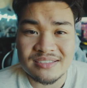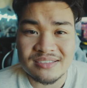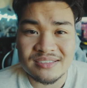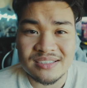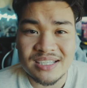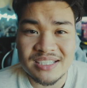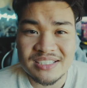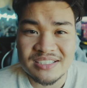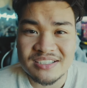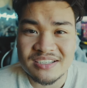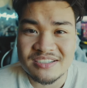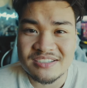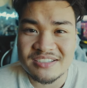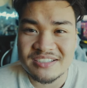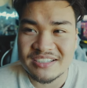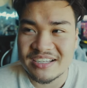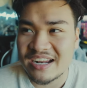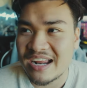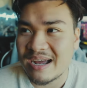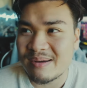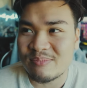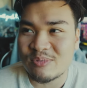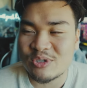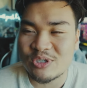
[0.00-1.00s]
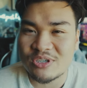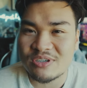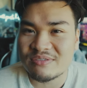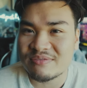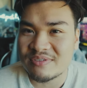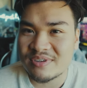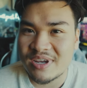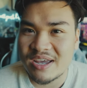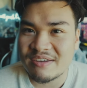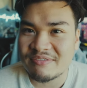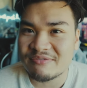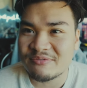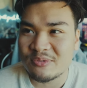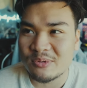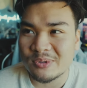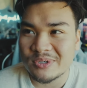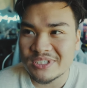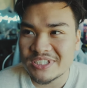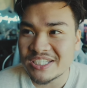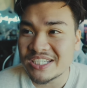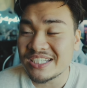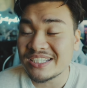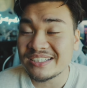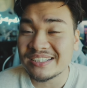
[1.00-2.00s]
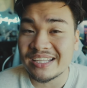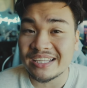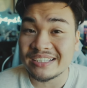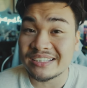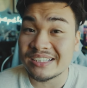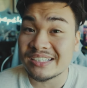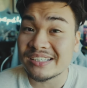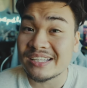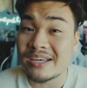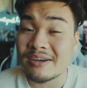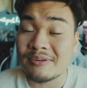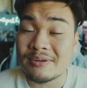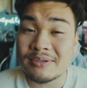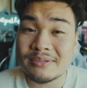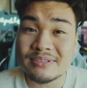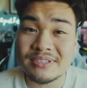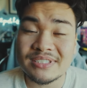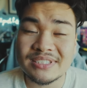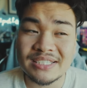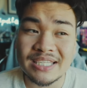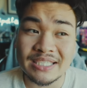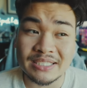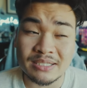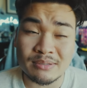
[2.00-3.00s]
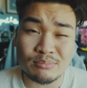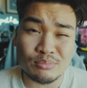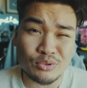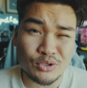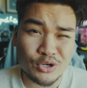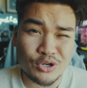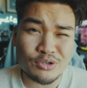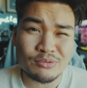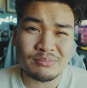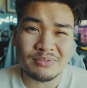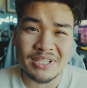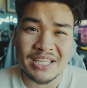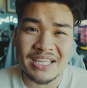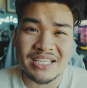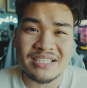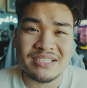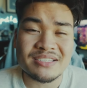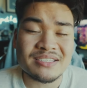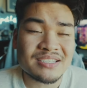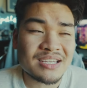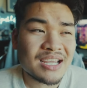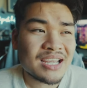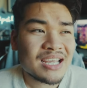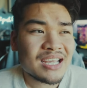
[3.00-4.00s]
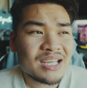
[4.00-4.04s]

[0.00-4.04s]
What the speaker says: unless there's like an aperture of a f14 like the probe lens.